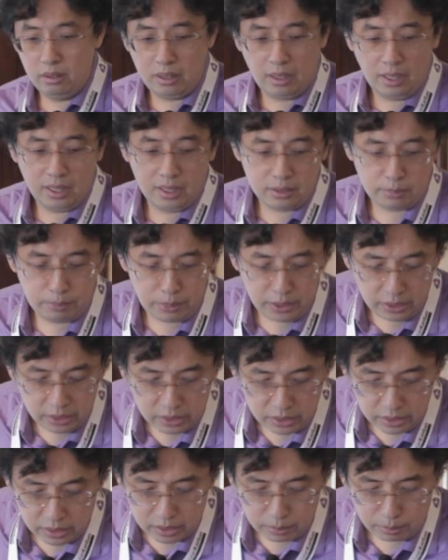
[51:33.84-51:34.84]
the last
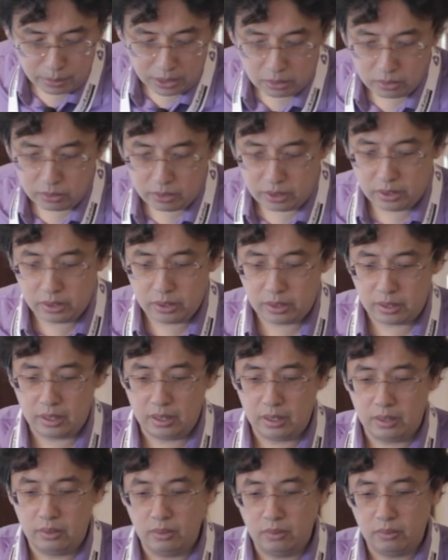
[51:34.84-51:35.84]
piece is about this
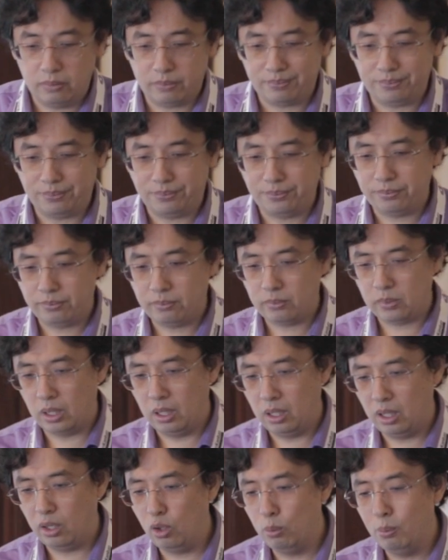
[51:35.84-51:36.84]

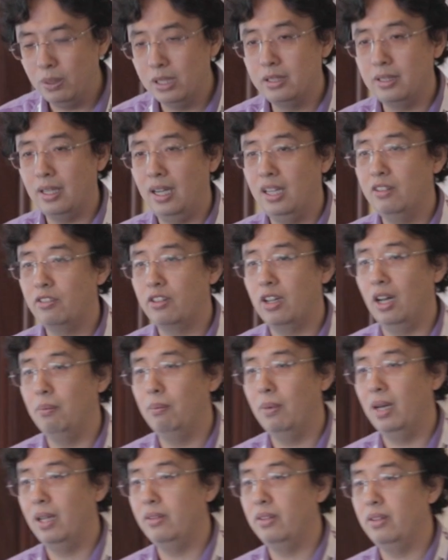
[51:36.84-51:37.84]
human side of
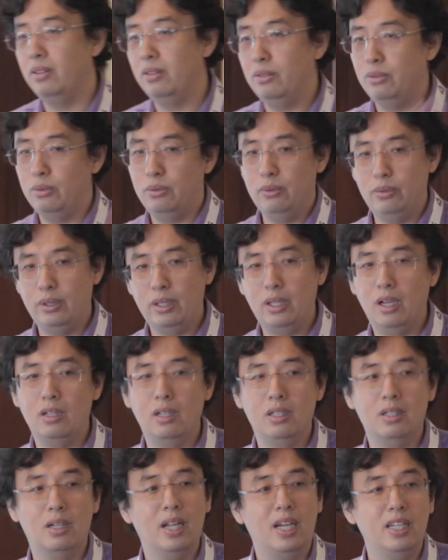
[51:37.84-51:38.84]
Kanban. We got
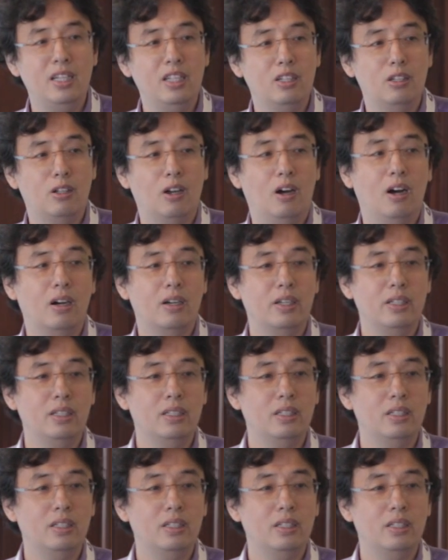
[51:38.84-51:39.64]
a lightning talk.